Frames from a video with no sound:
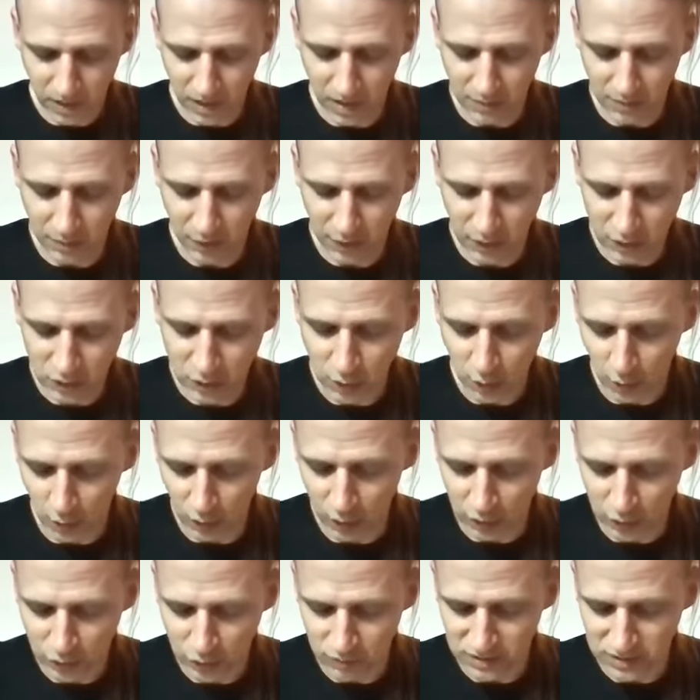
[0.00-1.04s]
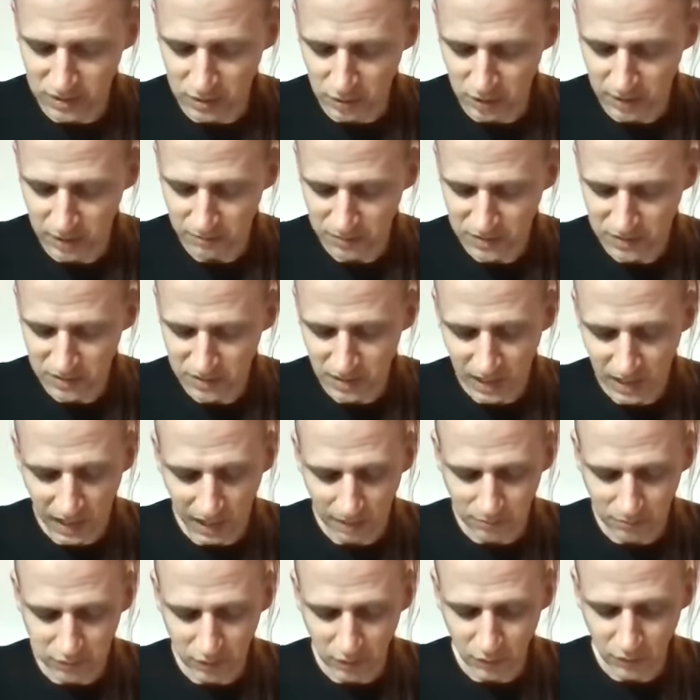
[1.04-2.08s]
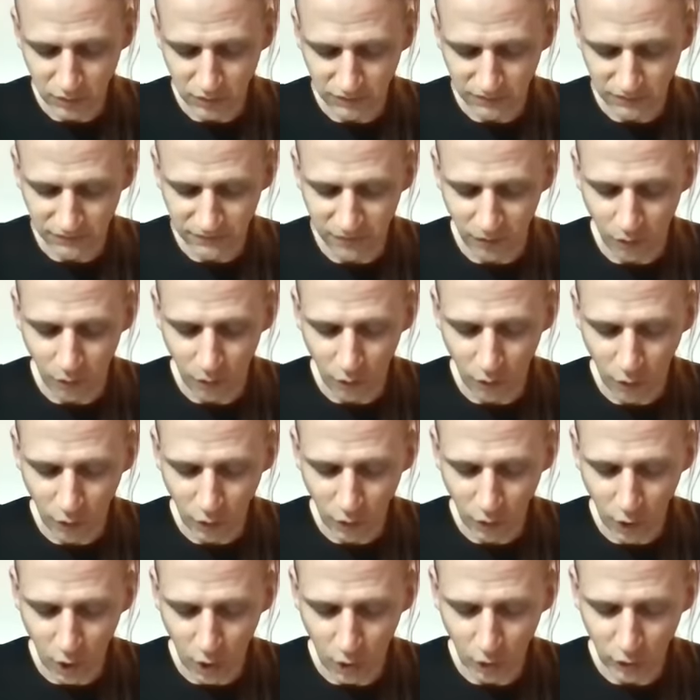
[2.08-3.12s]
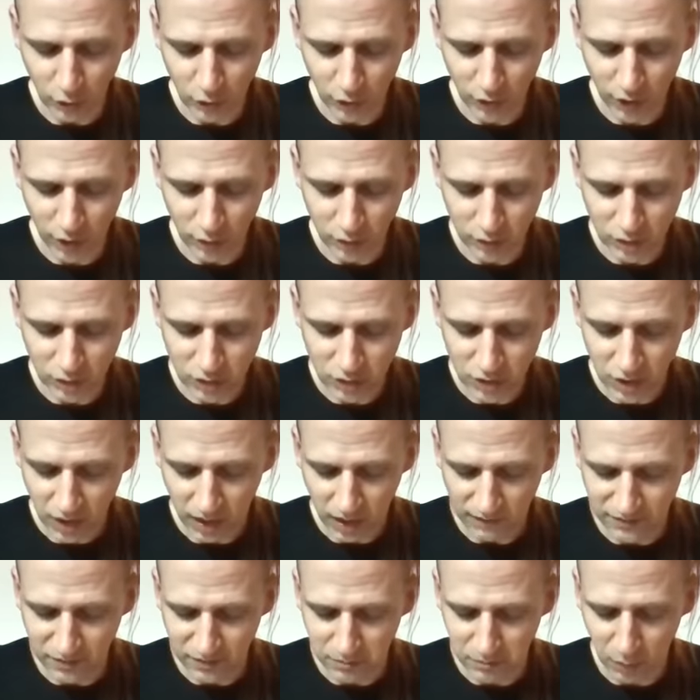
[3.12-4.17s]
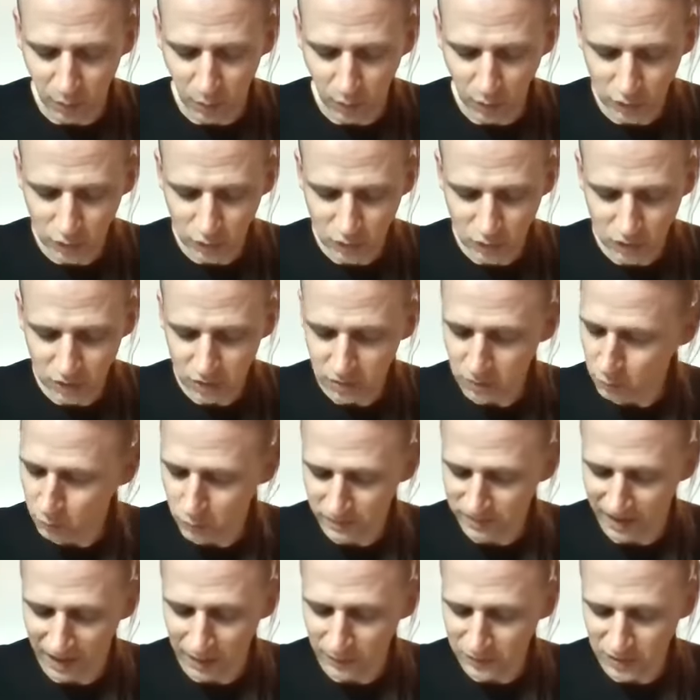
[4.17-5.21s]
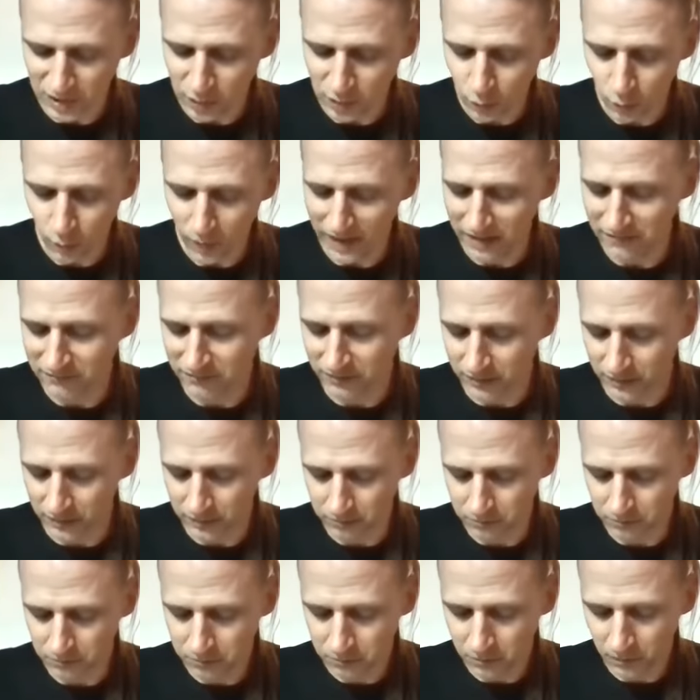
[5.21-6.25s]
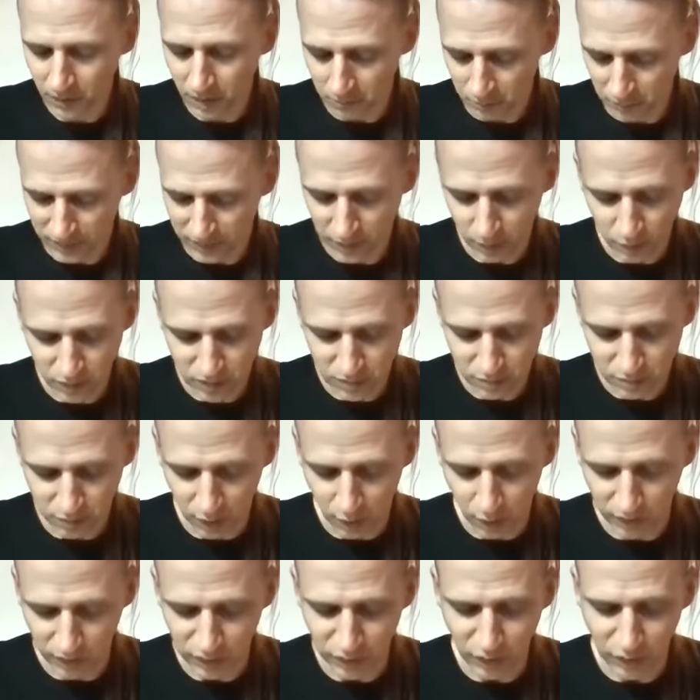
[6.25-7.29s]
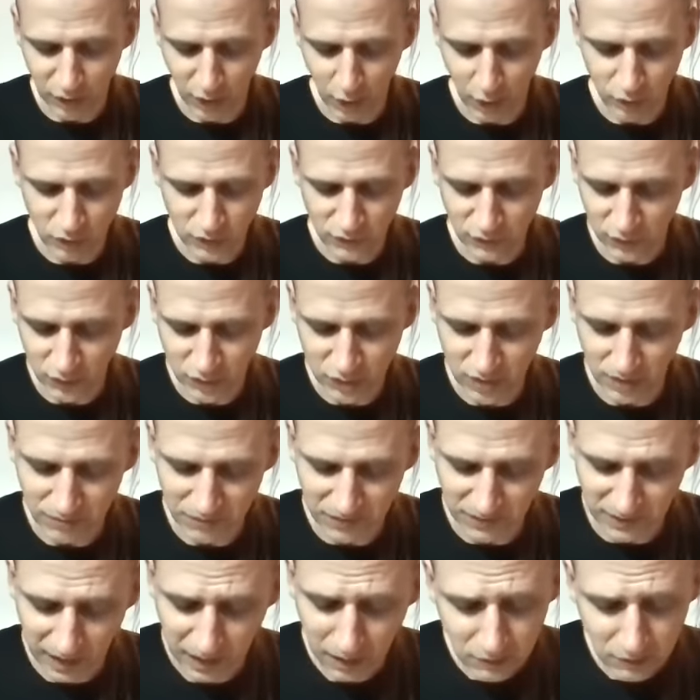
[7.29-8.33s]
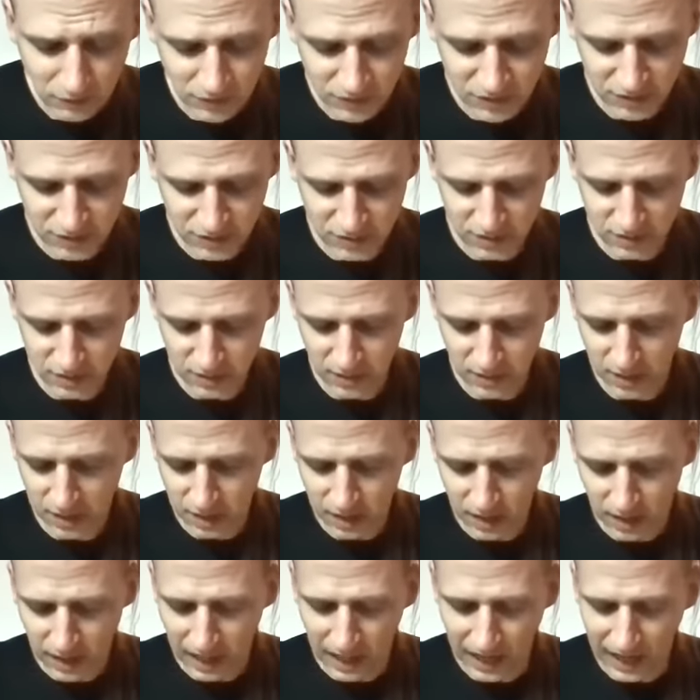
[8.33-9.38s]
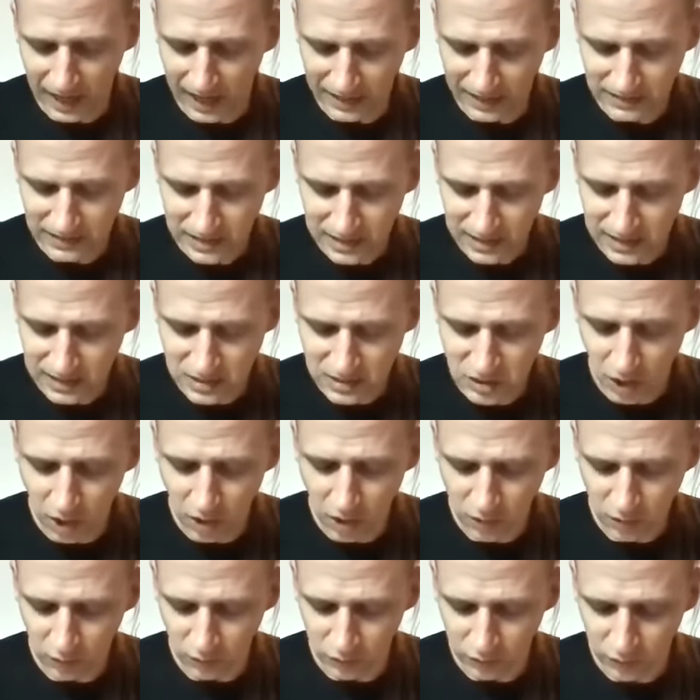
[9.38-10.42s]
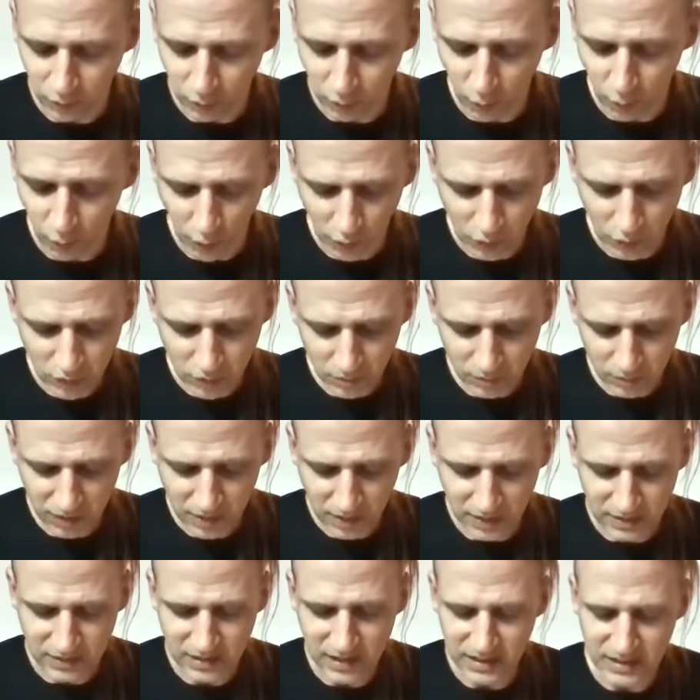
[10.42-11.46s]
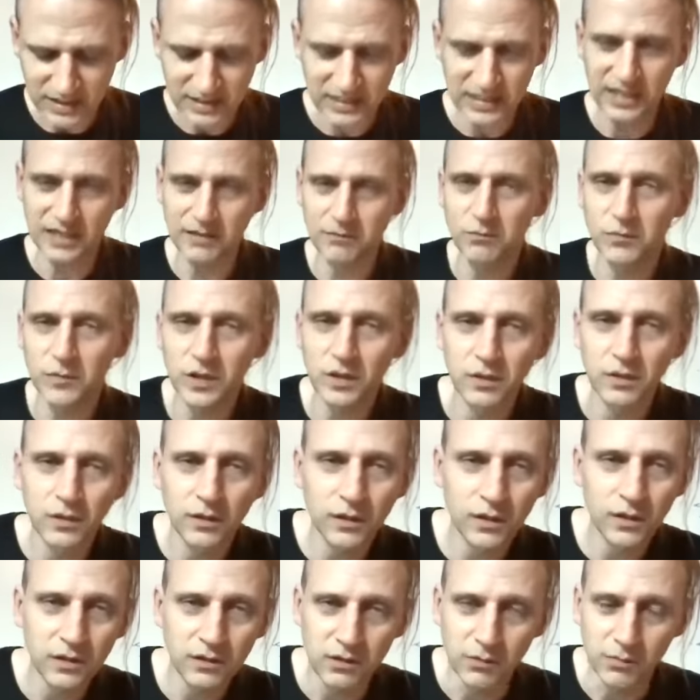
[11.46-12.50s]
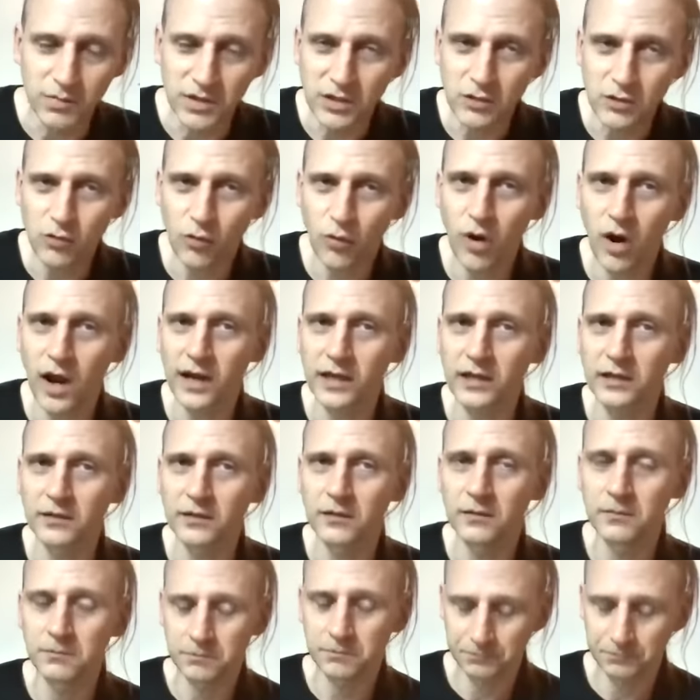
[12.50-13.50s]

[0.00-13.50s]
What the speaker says: He put his horn to his lips and blew the four long notes of the mort without a quaver, but he was blowing the notes for something else. And he startled the wart because he seemed to be crying.